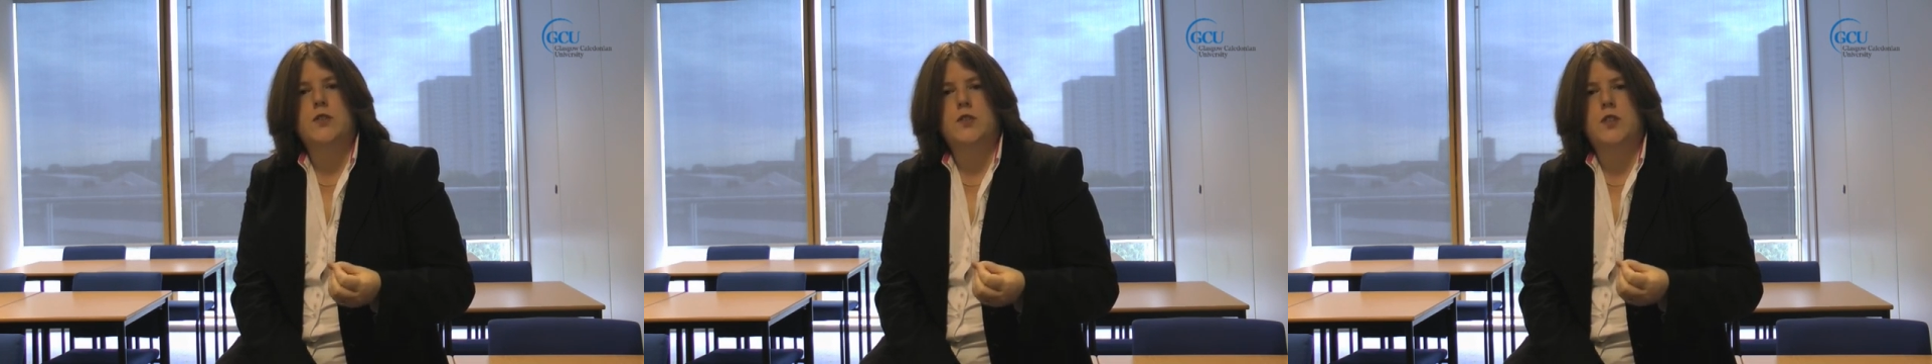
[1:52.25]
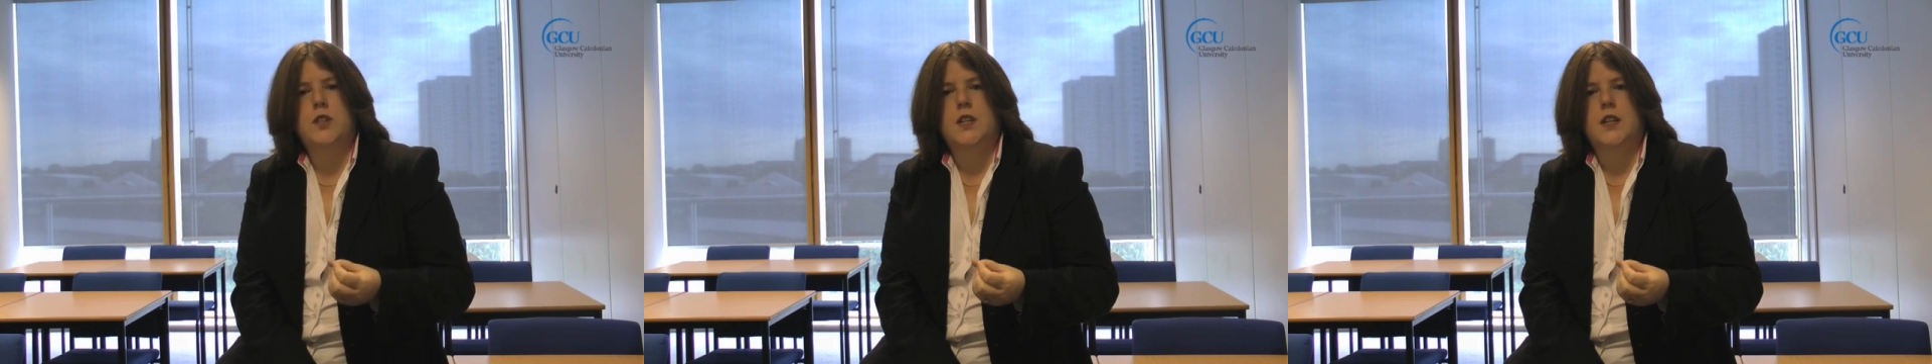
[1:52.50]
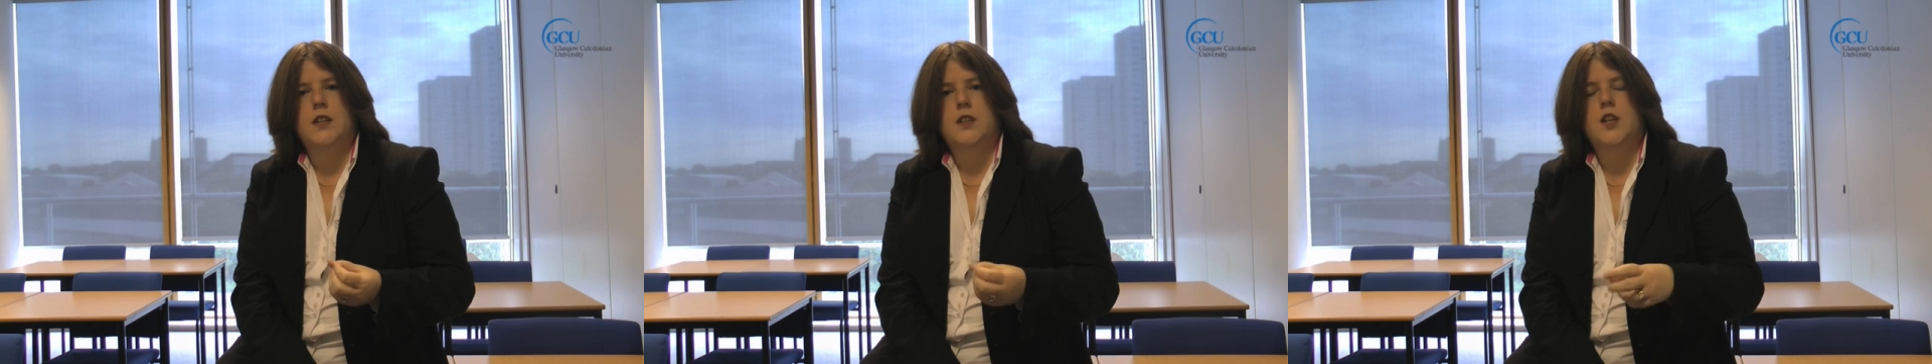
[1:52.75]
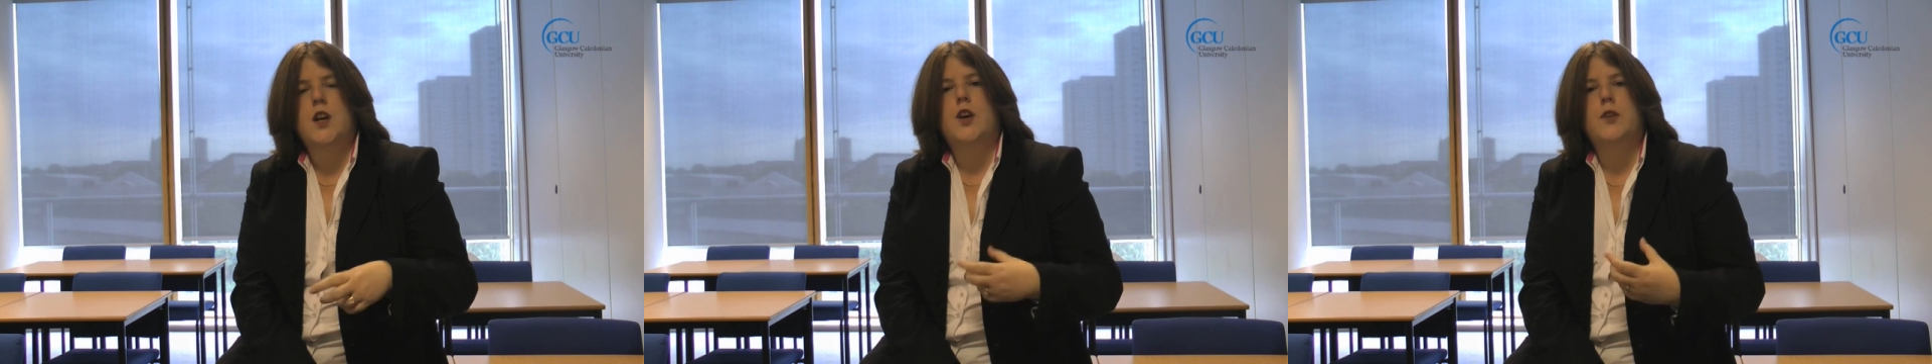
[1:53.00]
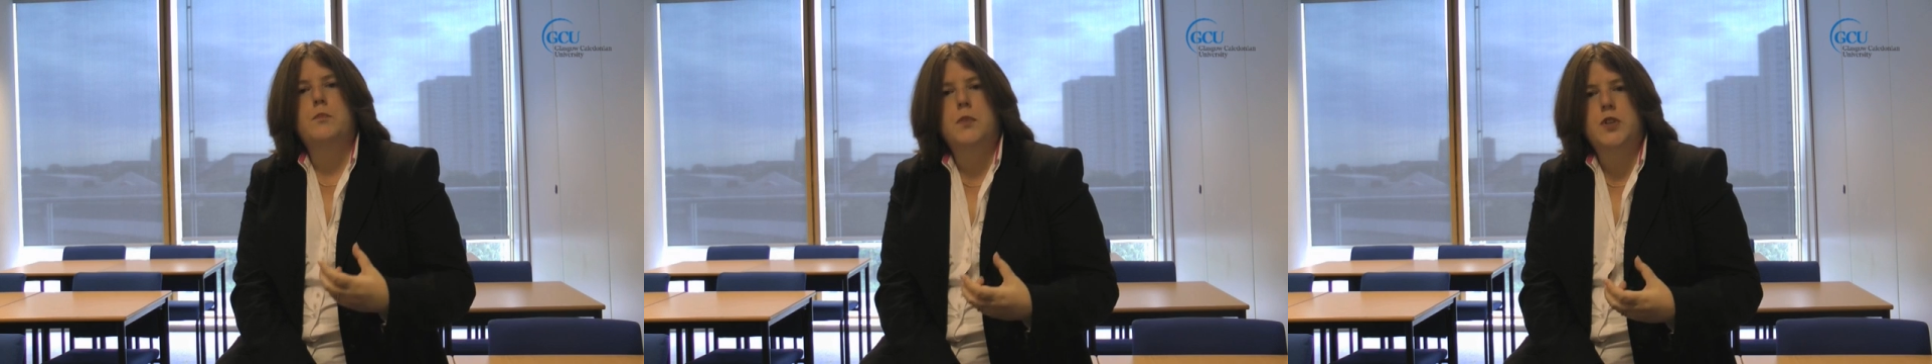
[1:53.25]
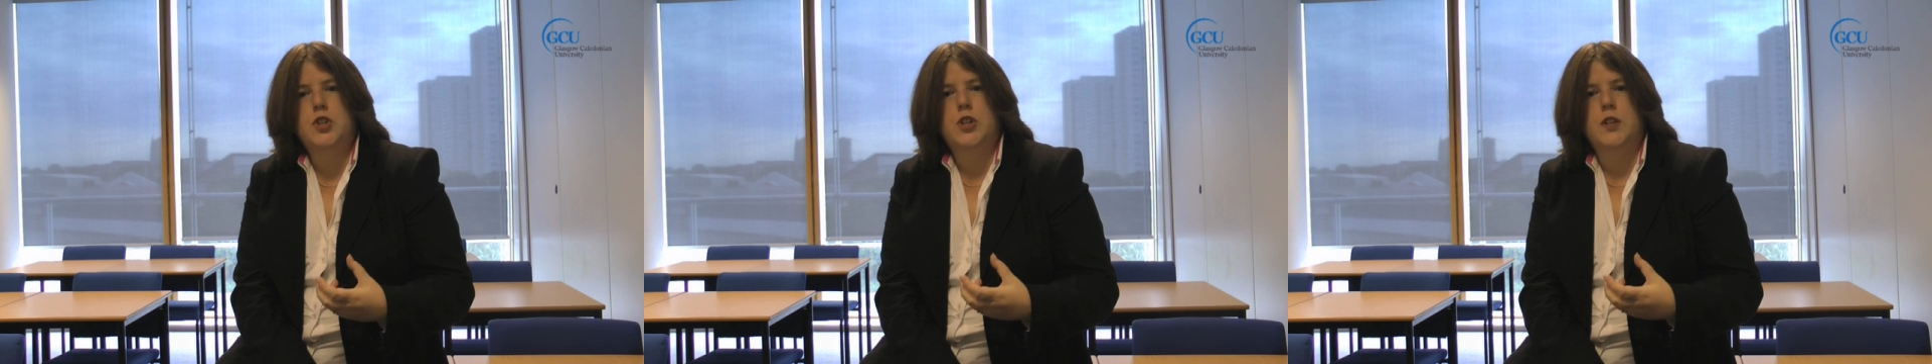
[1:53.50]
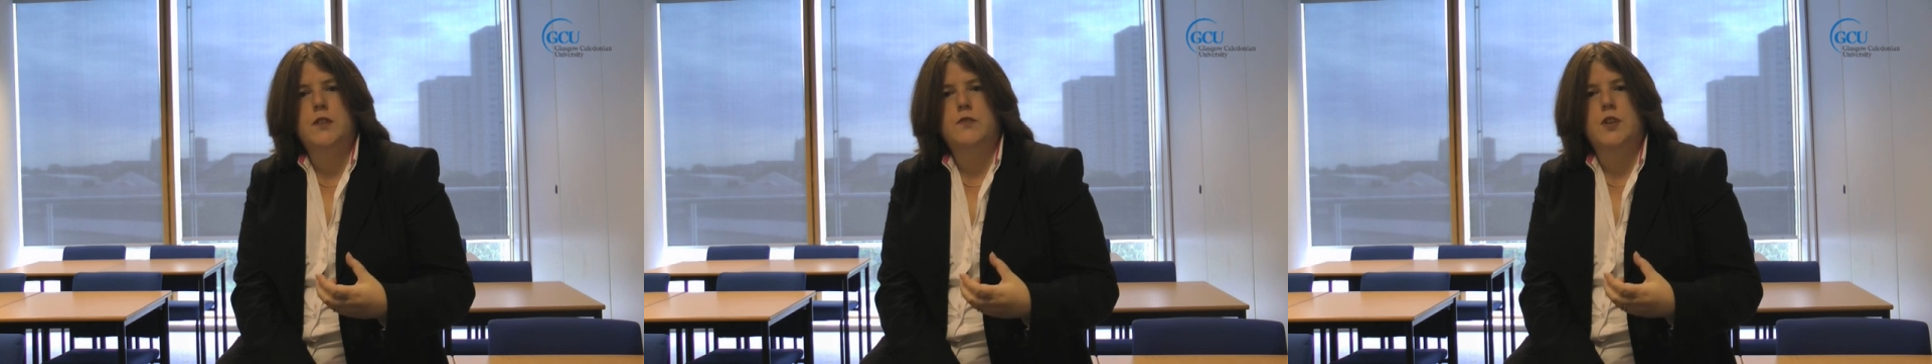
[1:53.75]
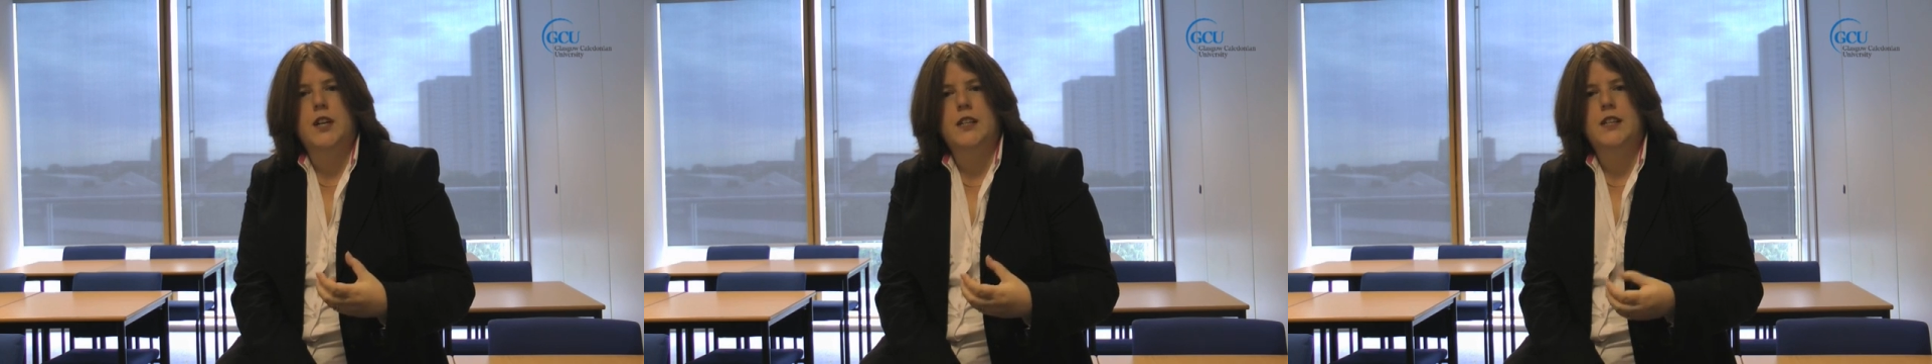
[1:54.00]
understand, how much I've
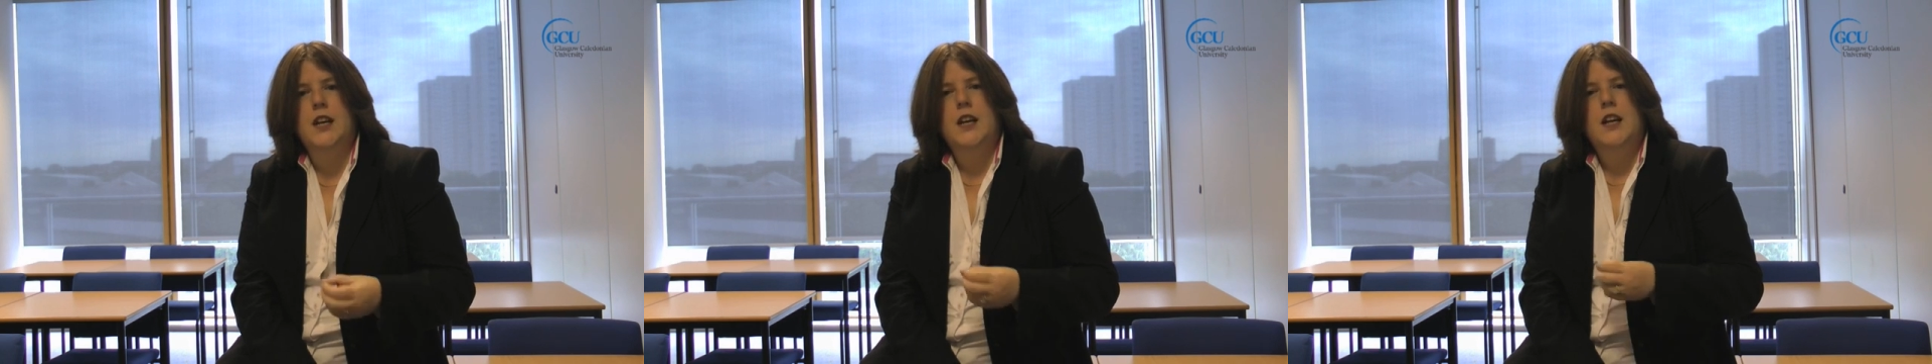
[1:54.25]
read,